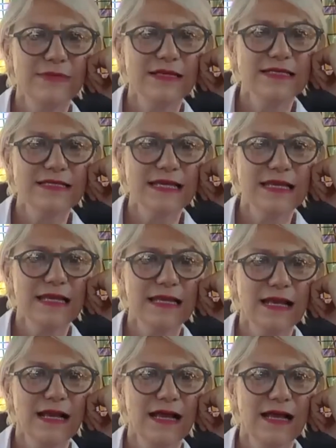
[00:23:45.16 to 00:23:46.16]
me see.
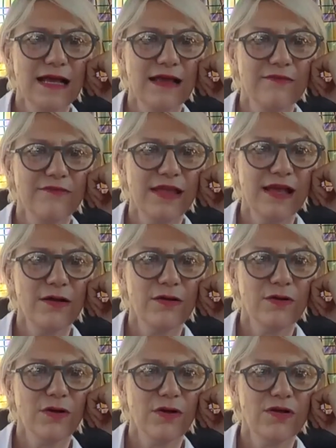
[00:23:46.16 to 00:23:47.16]
I have now
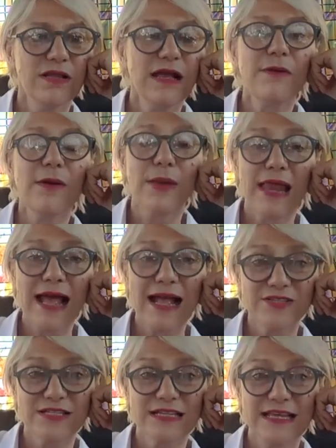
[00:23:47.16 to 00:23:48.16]
got, well,
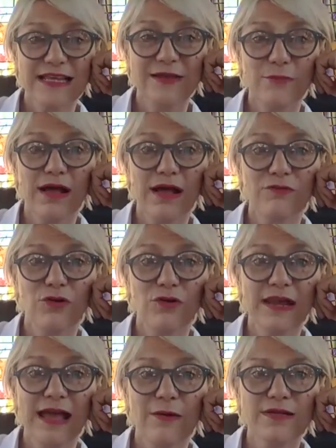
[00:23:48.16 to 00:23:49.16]
actually, what I've got
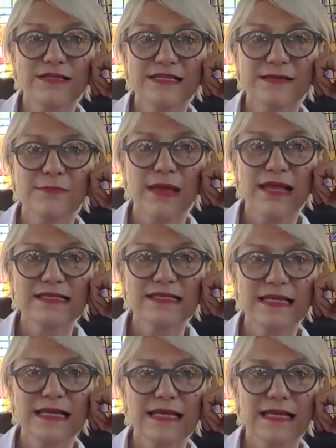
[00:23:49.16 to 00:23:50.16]
now is this
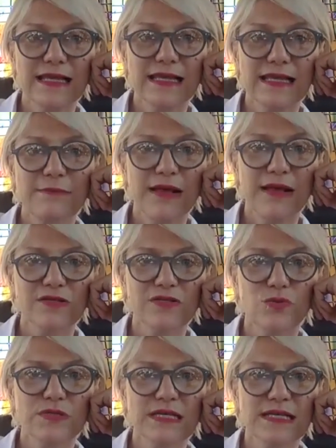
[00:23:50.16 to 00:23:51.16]
amazing email
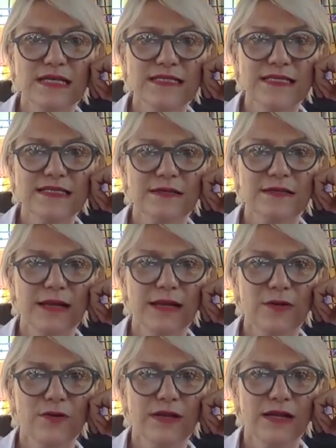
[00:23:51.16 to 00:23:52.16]
sorting system.
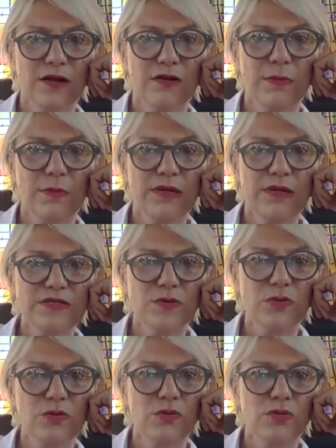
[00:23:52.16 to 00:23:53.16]
Hang on, I can't remember what it's
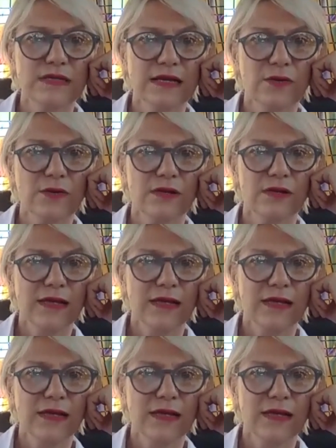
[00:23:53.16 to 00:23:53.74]
called. Hang on.